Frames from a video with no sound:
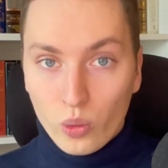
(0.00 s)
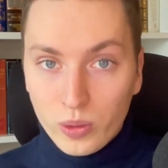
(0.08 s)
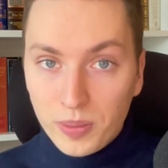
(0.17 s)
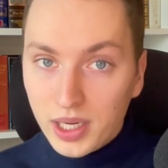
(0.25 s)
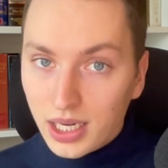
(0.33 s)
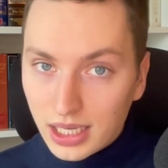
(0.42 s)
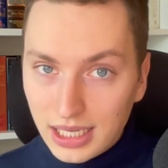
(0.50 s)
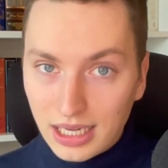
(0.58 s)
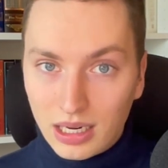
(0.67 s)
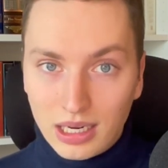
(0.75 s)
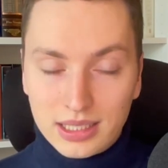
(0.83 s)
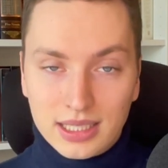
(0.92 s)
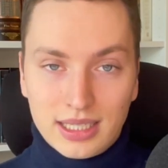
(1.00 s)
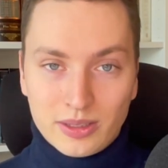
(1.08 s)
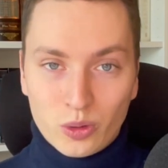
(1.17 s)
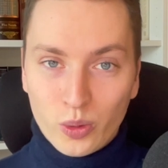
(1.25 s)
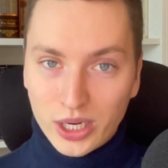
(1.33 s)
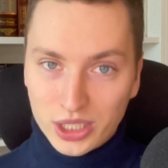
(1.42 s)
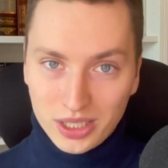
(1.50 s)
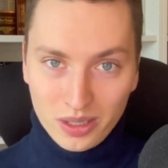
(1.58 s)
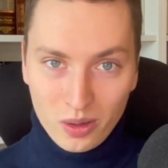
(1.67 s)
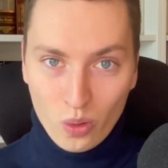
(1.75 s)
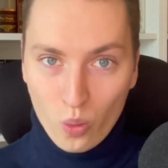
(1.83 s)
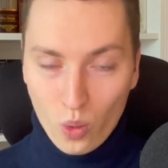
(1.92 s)
Repeatedly asking the
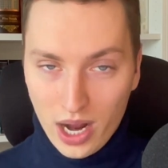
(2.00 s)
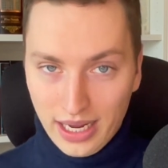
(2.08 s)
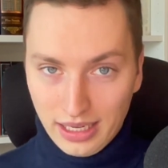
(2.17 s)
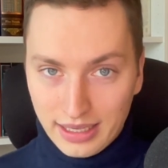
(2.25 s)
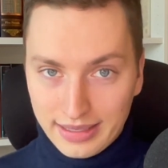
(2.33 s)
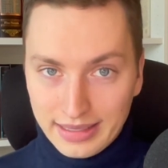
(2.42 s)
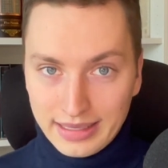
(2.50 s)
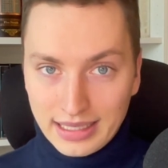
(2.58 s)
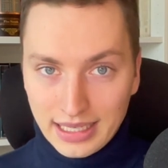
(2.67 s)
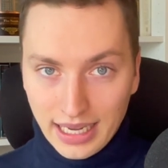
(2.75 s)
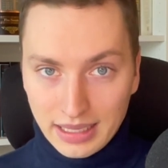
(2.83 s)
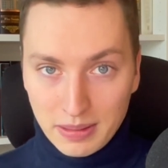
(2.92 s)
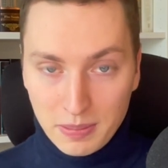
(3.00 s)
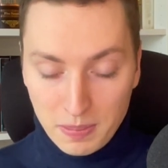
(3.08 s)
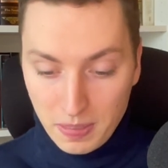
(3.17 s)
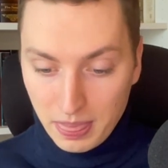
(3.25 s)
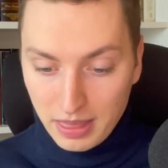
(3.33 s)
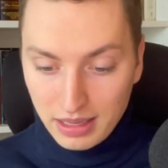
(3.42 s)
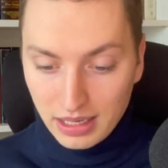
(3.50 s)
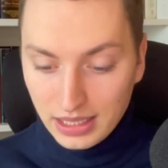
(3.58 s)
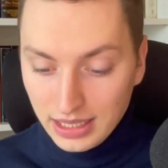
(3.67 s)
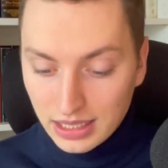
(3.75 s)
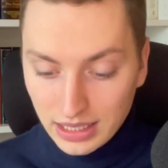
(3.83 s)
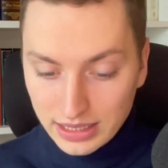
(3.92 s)
question why can
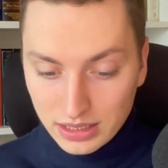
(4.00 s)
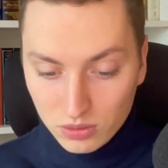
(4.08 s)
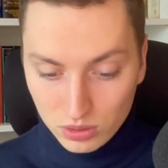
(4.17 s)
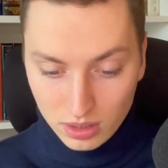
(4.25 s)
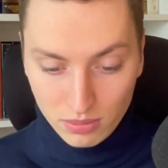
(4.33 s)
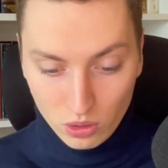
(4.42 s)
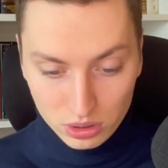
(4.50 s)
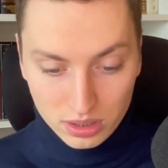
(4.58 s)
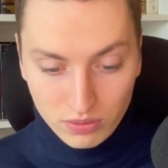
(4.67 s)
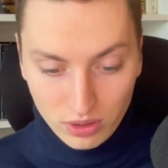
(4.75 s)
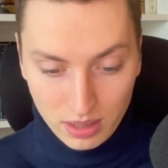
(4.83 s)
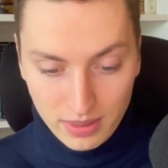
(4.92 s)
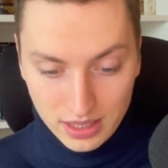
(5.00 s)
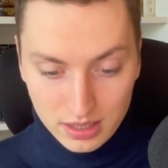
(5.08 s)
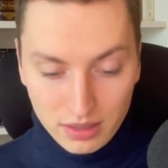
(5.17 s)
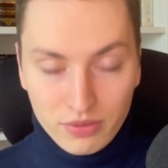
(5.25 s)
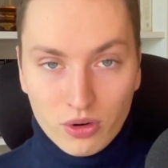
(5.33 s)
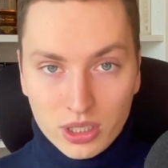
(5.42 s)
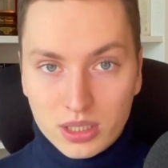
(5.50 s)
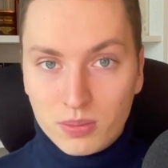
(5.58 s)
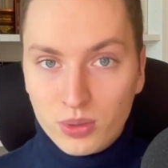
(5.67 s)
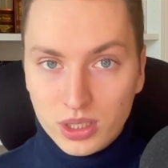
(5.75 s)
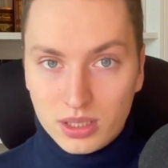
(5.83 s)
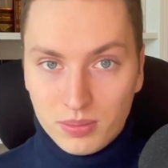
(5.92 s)
lead us to the most fundamental
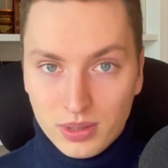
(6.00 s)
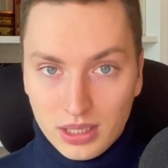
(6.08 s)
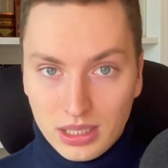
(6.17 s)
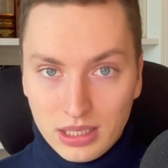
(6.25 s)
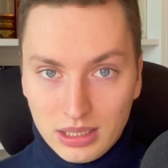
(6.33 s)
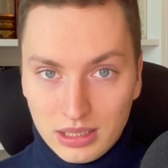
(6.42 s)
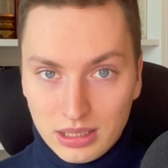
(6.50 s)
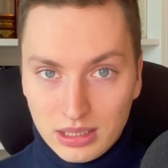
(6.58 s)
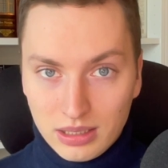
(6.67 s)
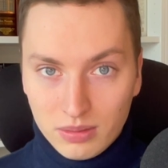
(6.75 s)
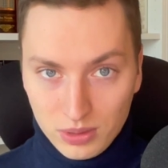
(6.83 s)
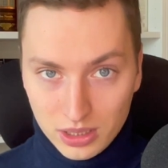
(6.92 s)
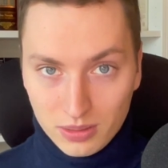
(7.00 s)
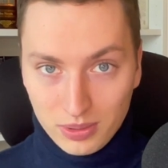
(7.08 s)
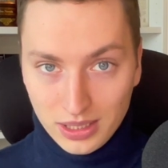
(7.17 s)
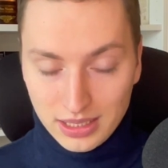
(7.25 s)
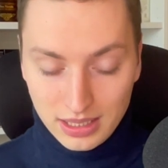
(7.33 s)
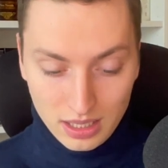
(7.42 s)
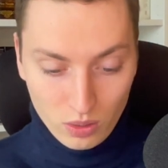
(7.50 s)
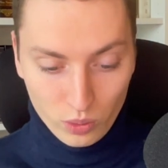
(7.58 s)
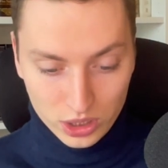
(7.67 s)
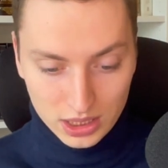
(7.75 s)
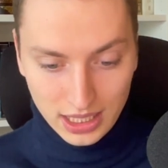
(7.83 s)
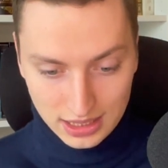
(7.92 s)
first principle, principles,
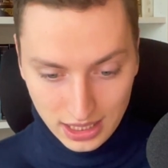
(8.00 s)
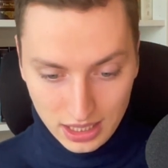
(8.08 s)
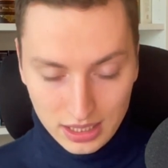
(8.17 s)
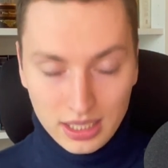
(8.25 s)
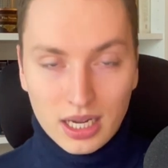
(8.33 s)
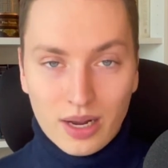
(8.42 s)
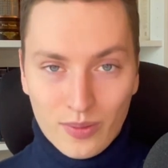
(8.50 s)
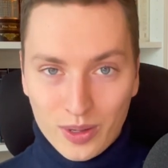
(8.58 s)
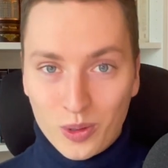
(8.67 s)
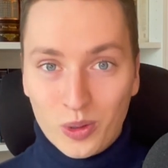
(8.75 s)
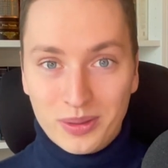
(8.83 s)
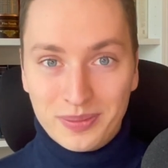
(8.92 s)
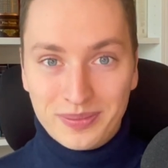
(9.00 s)
which is exactly our goal.